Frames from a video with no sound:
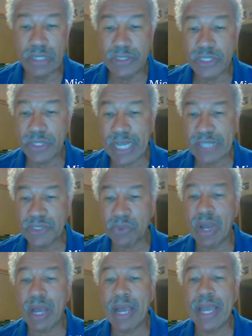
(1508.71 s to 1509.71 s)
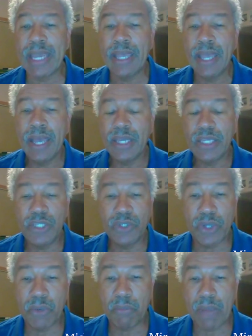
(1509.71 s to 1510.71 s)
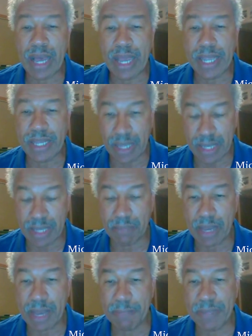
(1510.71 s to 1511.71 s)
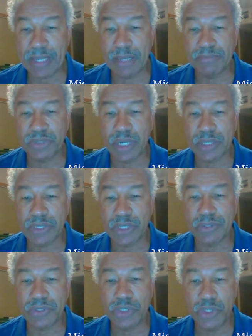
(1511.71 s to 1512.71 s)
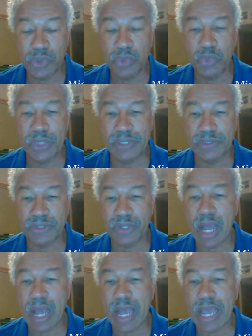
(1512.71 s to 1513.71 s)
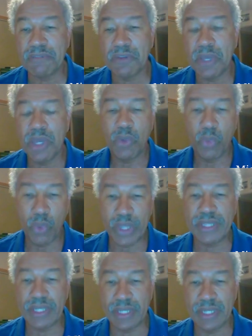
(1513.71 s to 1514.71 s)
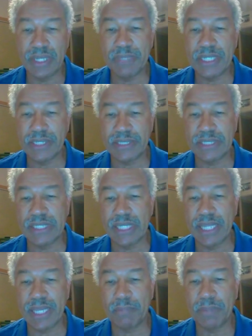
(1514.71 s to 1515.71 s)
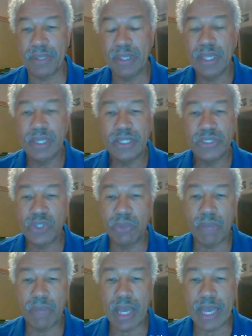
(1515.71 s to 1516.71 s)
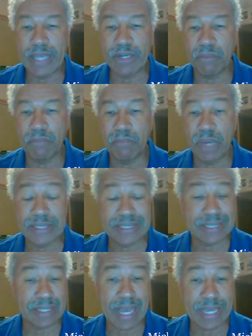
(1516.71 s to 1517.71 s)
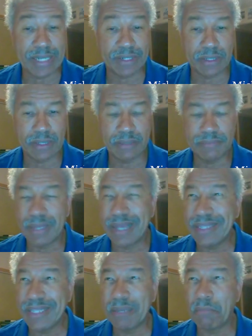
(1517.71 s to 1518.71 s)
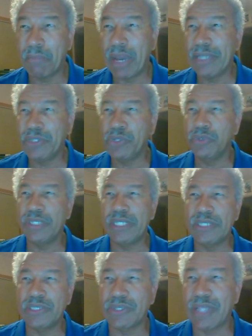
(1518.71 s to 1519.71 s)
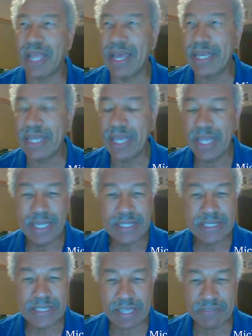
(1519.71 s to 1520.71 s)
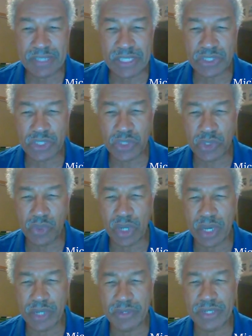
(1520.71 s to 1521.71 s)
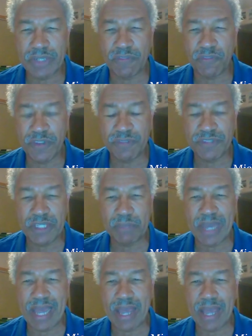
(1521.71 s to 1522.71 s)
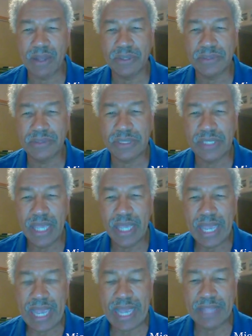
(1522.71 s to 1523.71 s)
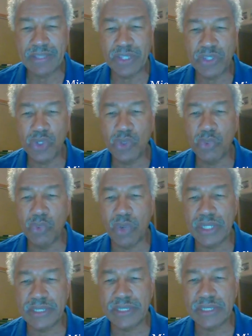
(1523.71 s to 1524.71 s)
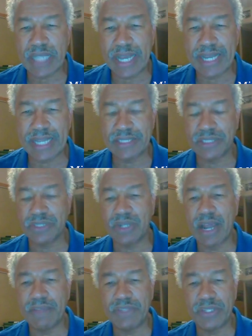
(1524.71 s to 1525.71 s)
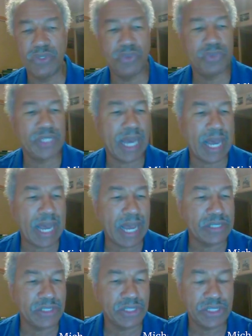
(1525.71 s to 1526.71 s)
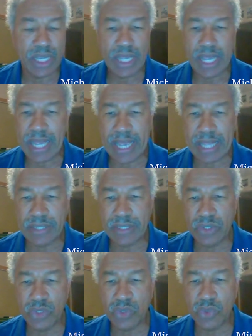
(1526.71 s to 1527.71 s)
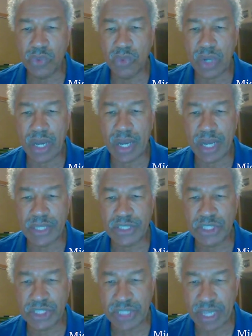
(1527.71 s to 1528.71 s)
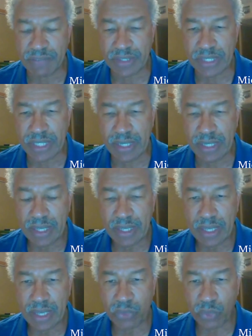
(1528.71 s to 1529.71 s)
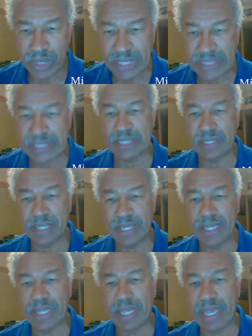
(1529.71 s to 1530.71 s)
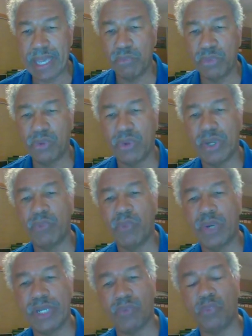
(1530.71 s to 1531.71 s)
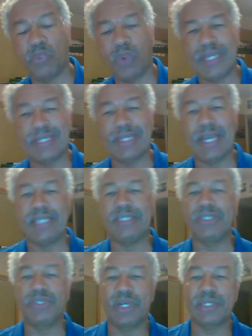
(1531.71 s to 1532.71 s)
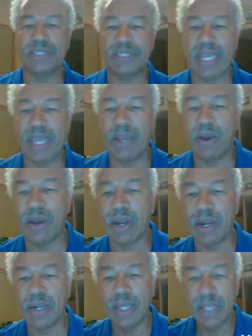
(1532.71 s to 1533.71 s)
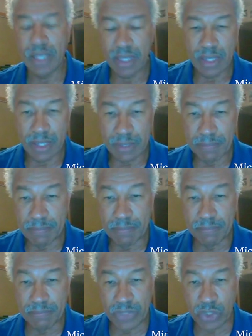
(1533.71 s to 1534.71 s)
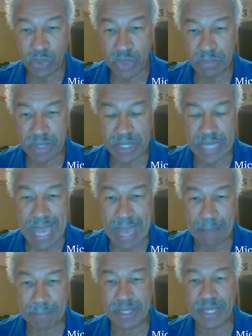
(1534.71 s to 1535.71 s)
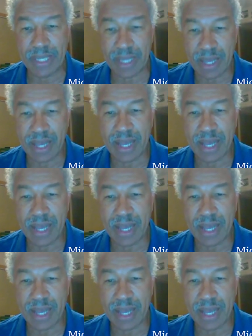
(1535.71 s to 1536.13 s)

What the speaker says: So that's why My pickup trucks are 2-wheel drive with limited slip. So mine are much lighter. I think my dualies are like 7,250 pounds. And the new ones, I got to drive the new Dodge and the new Chevy recently. And boy, what nice trucks they are. You would have been happy.